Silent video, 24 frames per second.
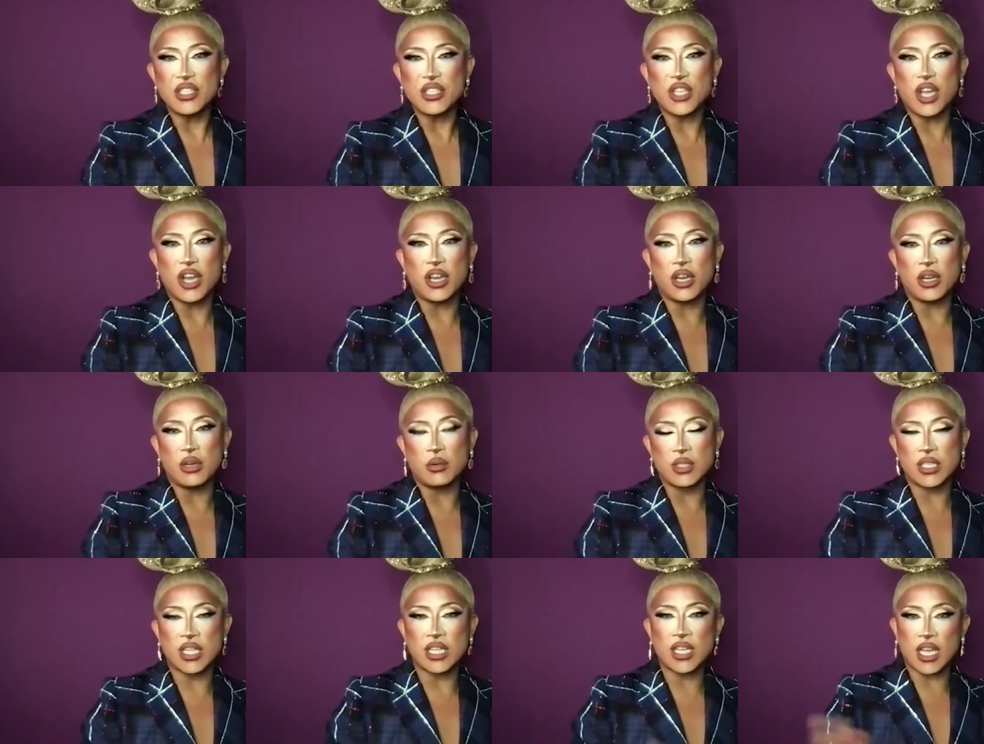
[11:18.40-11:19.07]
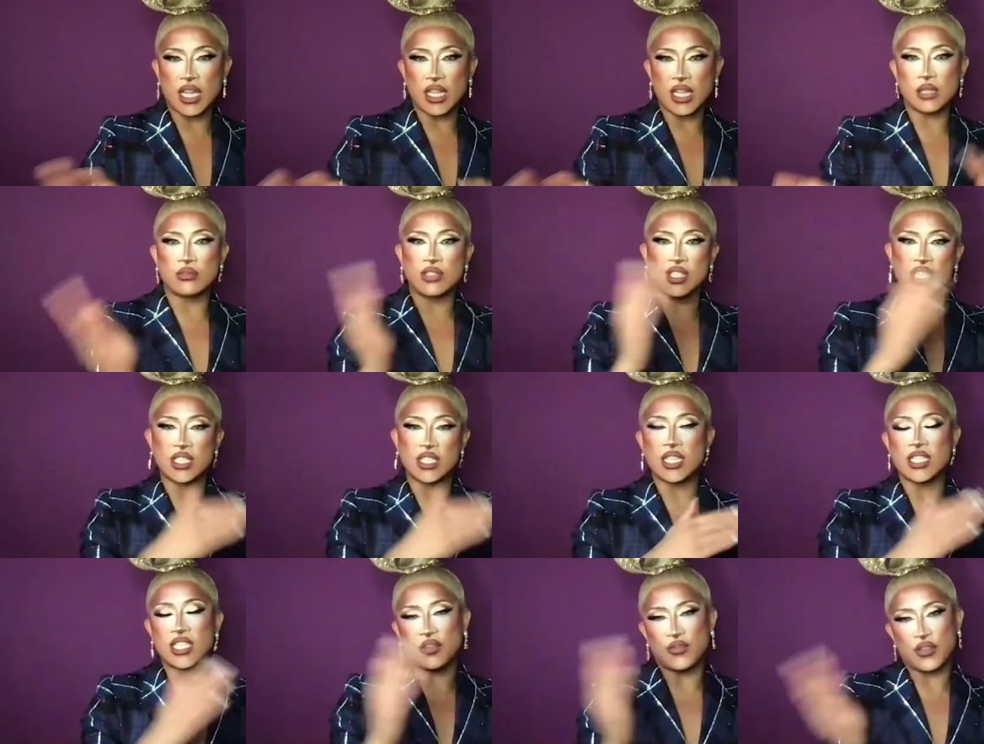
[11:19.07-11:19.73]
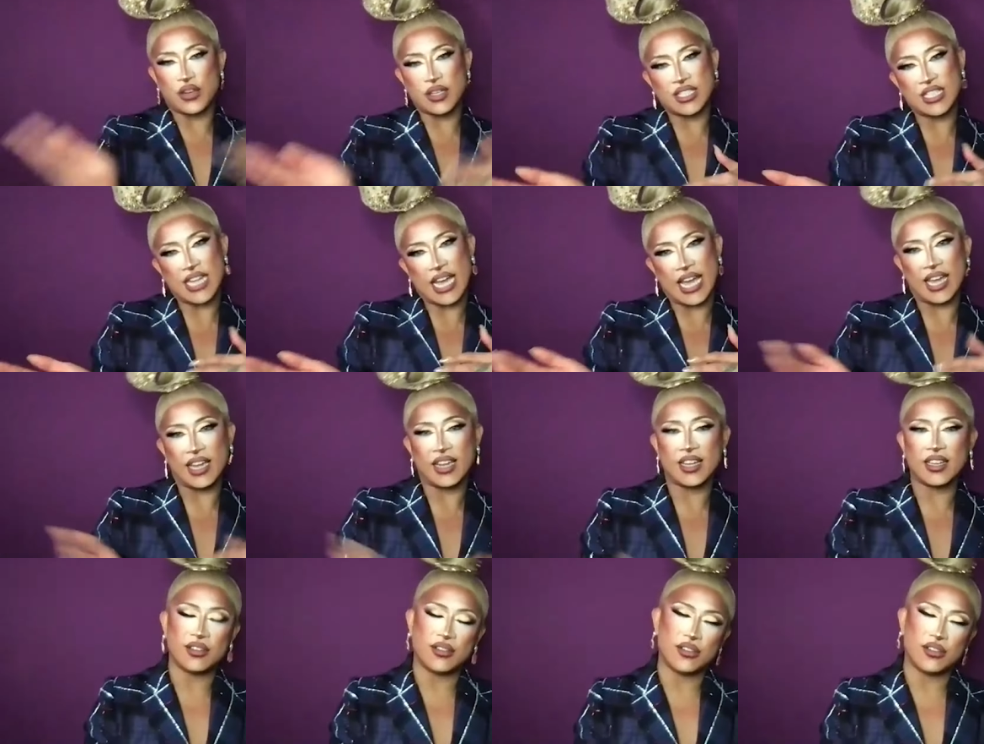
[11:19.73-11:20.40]
So it was just a different
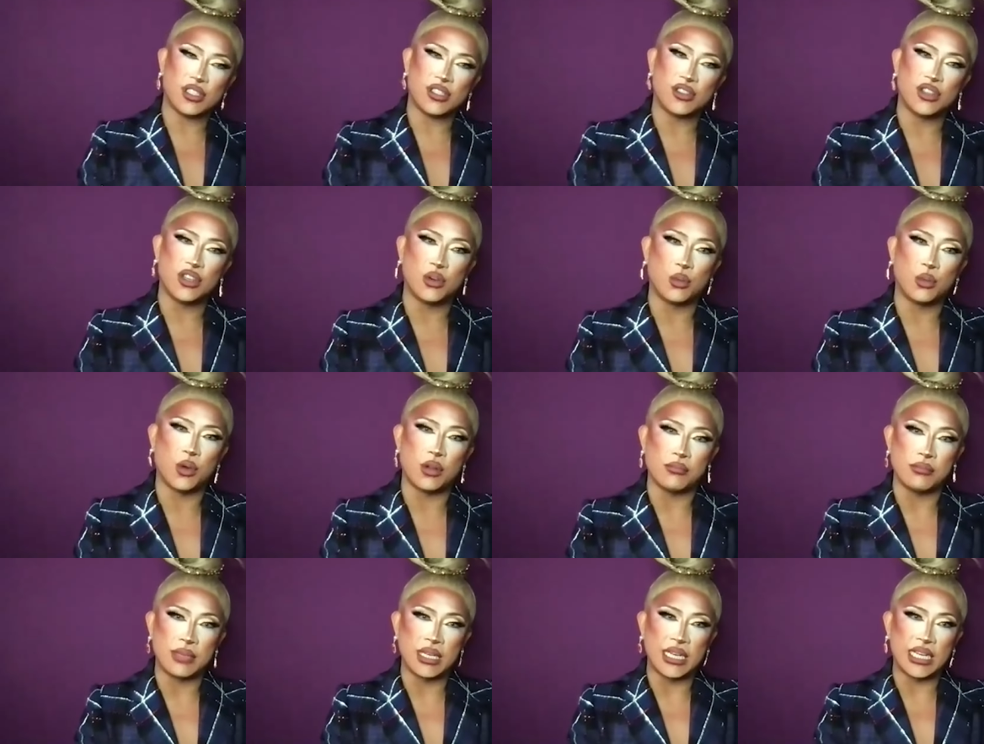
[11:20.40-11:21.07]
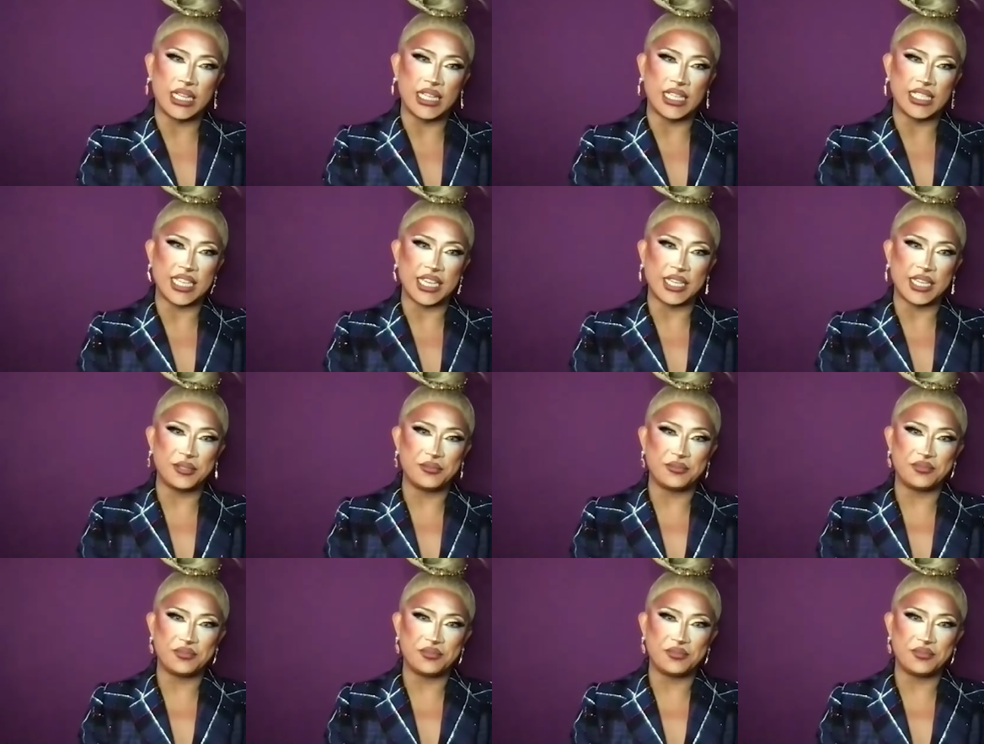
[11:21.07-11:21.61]
take to what Manila did.